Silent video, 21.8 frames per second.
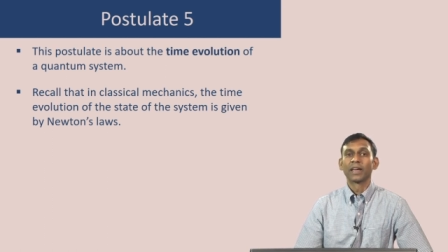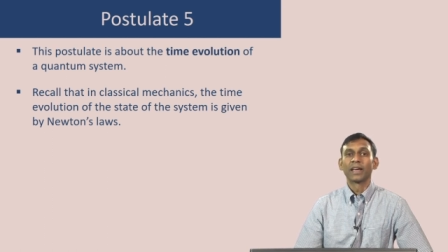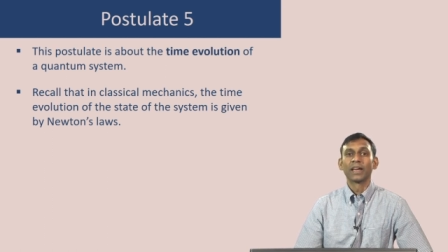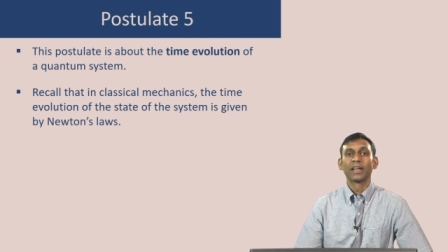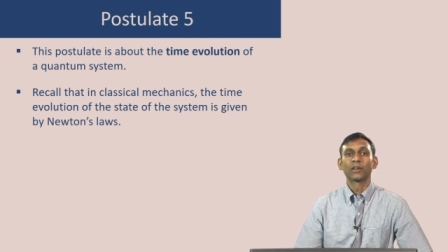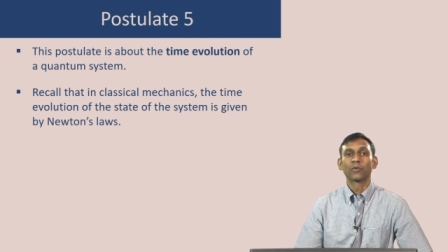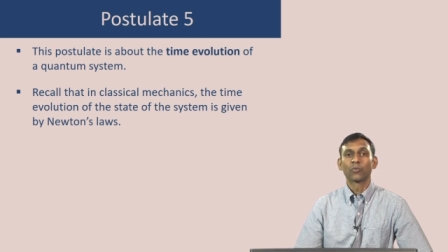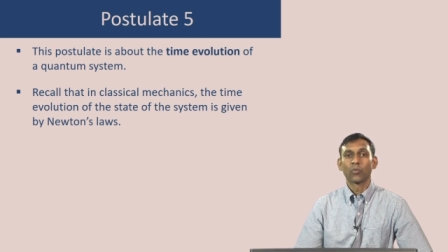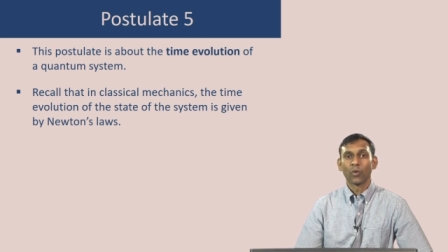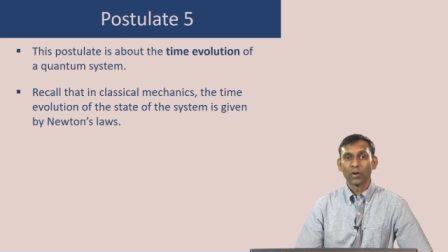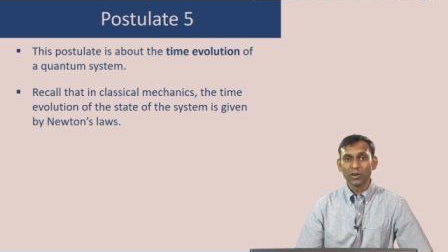
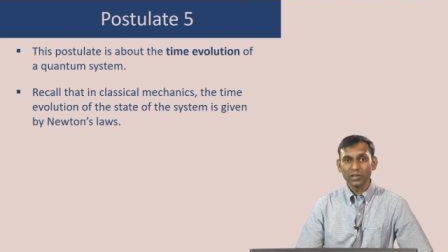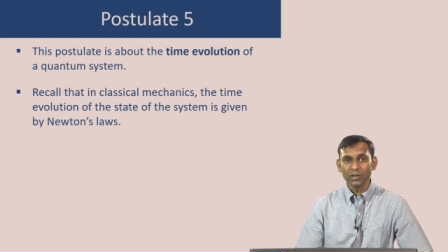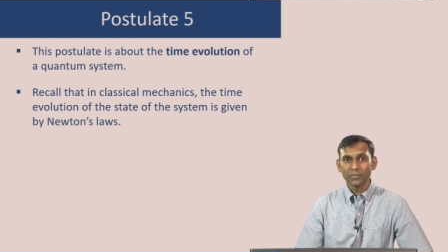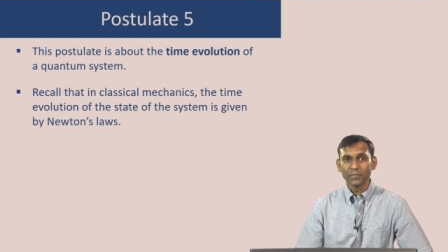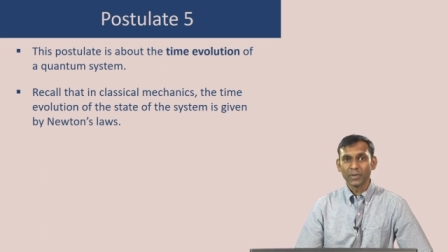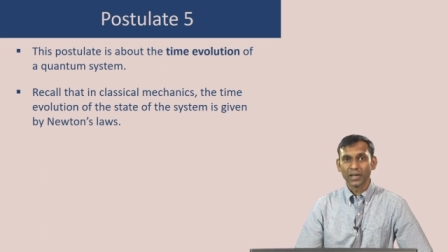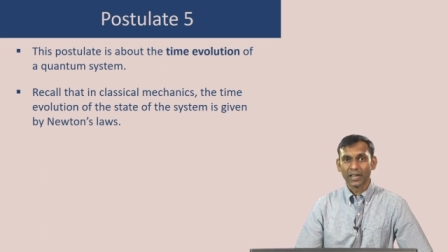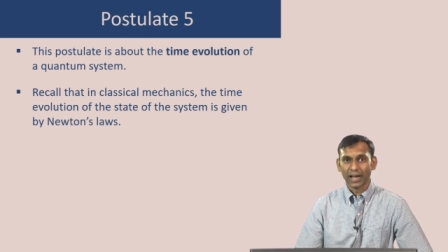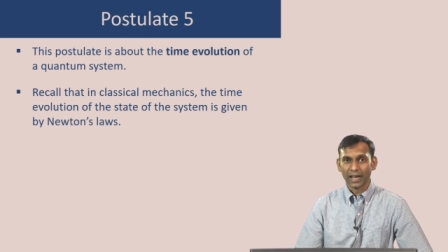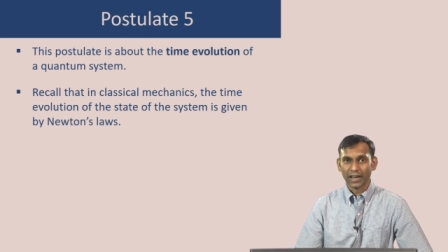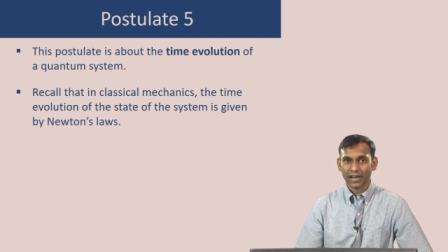In
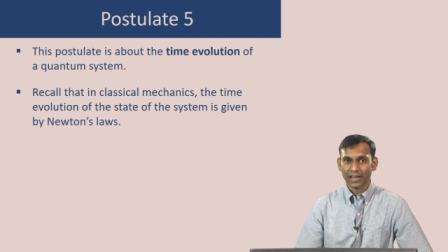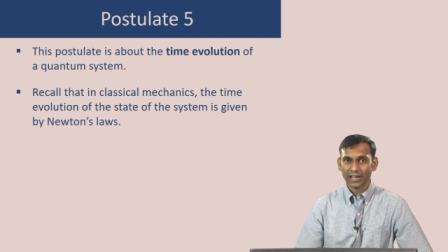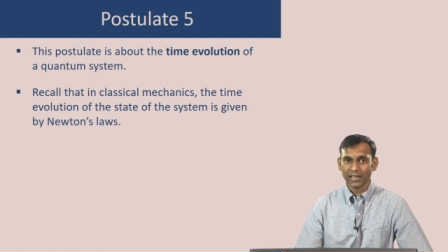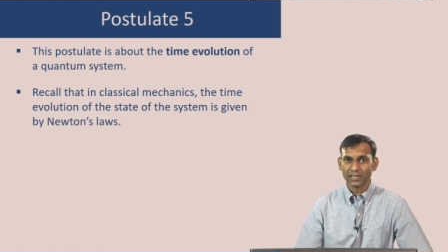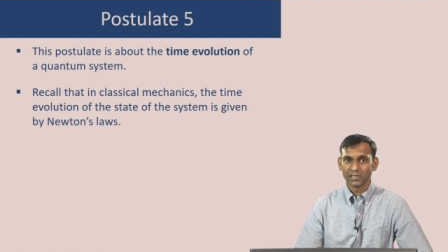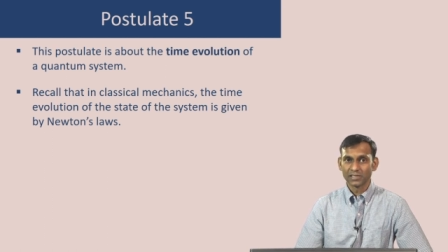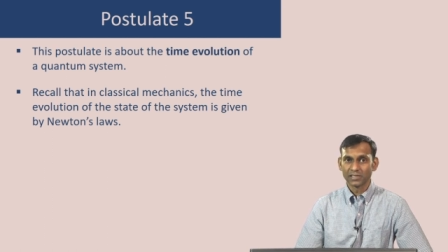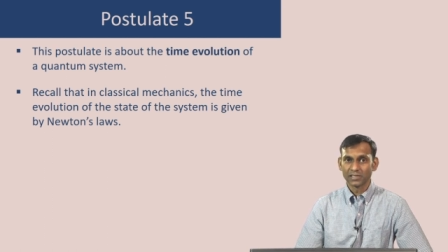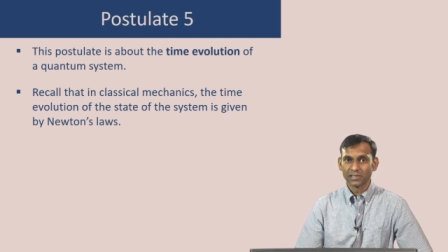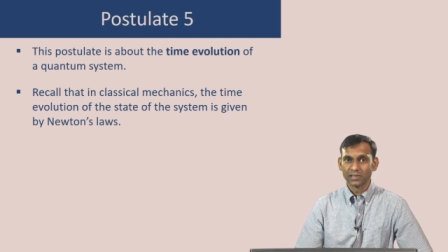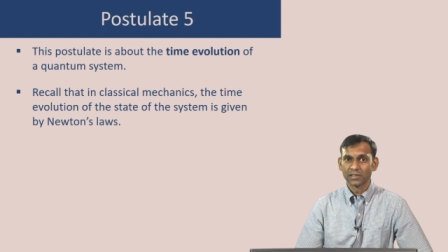quantum
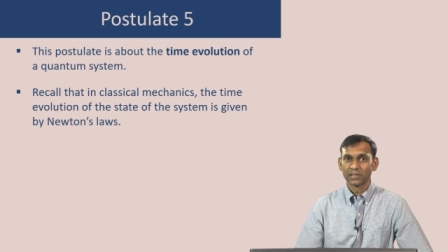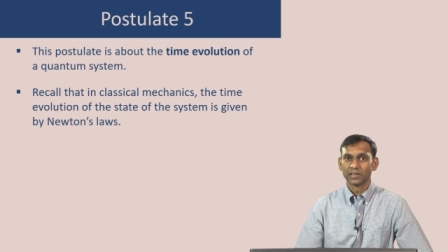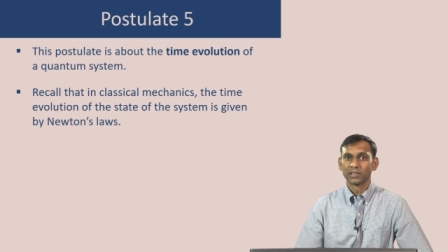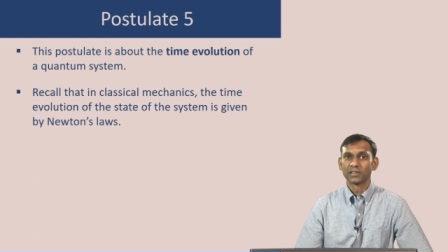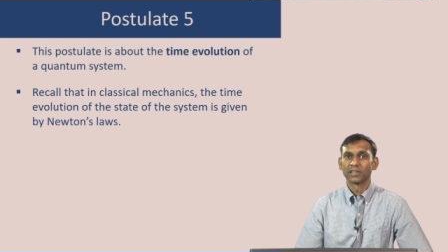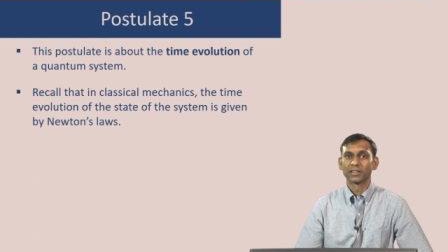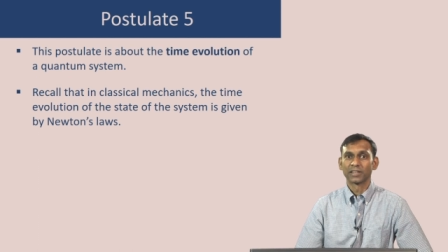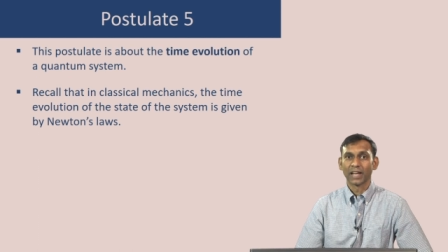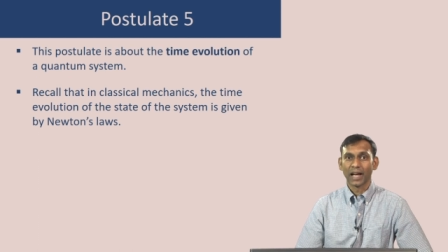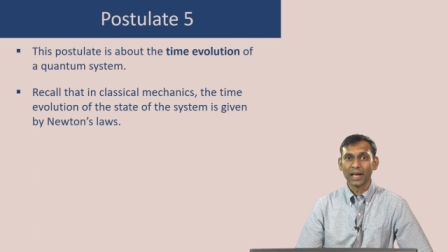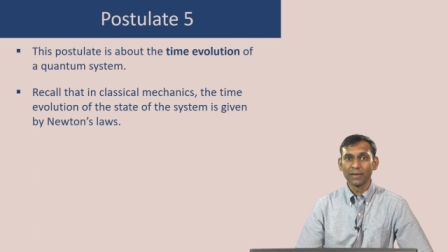mechanics,
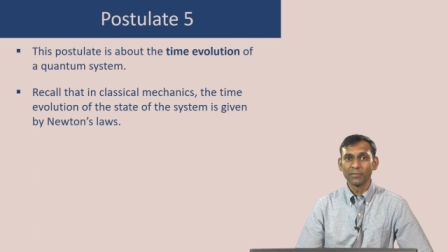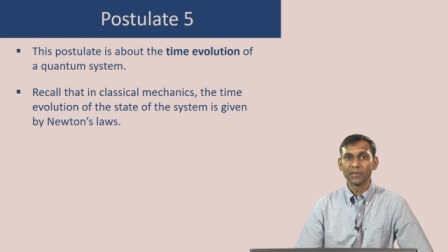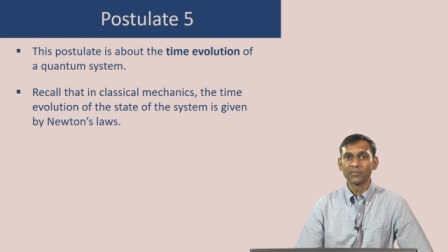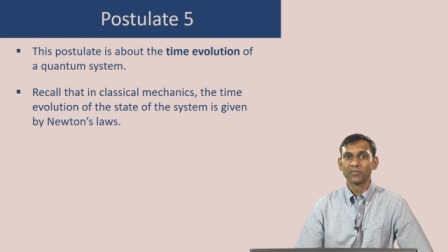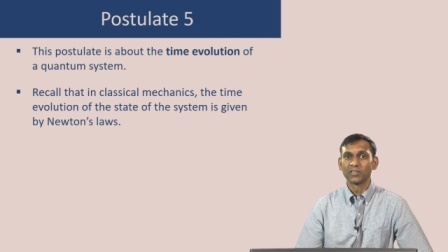the time